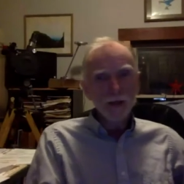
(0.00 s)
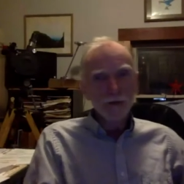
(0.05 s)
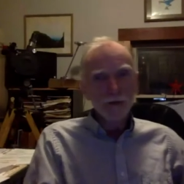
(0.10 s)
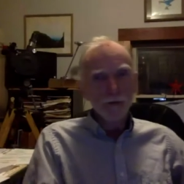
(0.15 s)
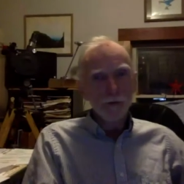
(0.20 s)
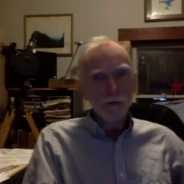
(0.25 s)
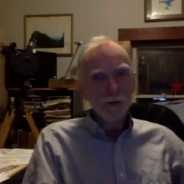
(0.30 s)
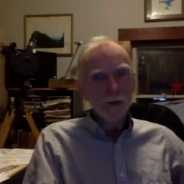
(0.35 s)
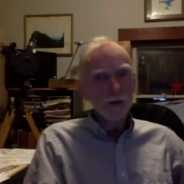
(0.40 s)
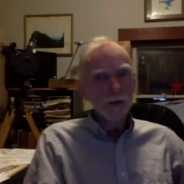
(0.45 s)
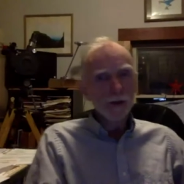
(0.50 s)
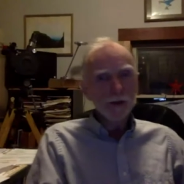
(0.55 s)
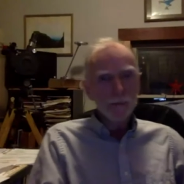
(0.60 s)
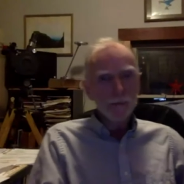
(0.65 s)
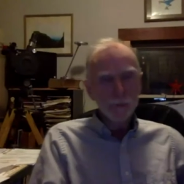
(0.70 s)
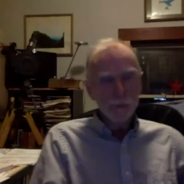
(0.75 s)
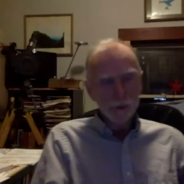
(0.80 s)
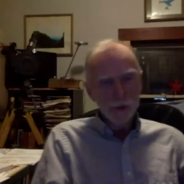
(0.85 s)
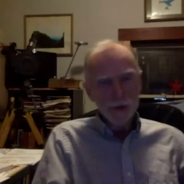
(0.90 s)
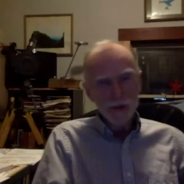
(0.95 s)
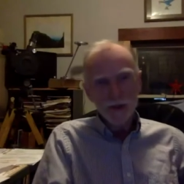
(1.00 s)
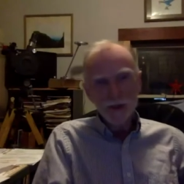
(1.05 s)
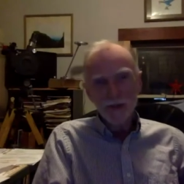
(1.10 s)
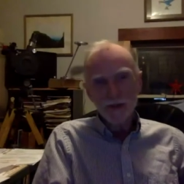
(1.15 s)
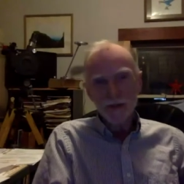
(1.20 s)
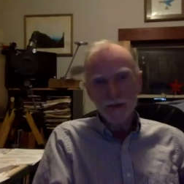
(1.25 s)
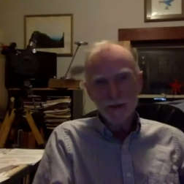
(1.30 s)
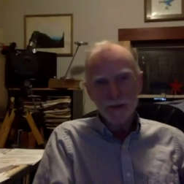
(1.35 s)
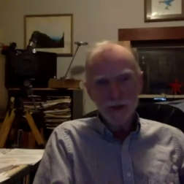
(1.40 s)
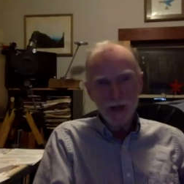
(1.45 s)
I really
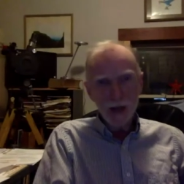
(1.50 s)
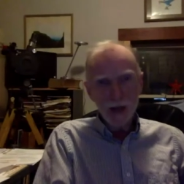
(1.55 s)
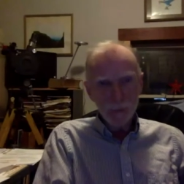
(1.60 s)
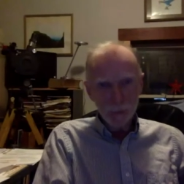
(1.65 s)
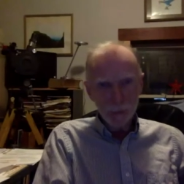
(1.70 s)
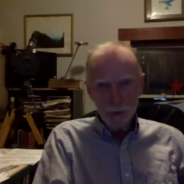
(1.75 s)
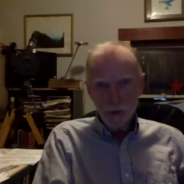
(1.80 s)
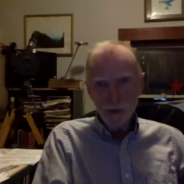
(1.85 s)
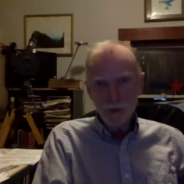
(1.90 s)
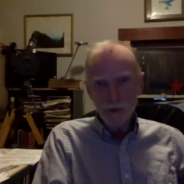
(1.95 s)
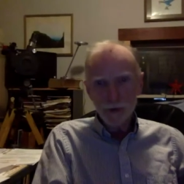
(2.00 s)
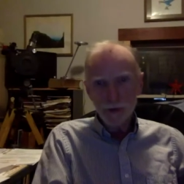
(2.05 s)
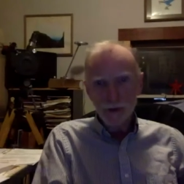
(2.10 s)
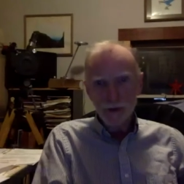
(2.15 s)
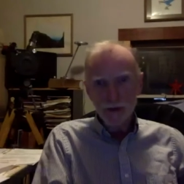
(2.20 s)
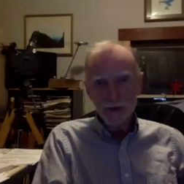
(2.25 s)
appreciate this opportunity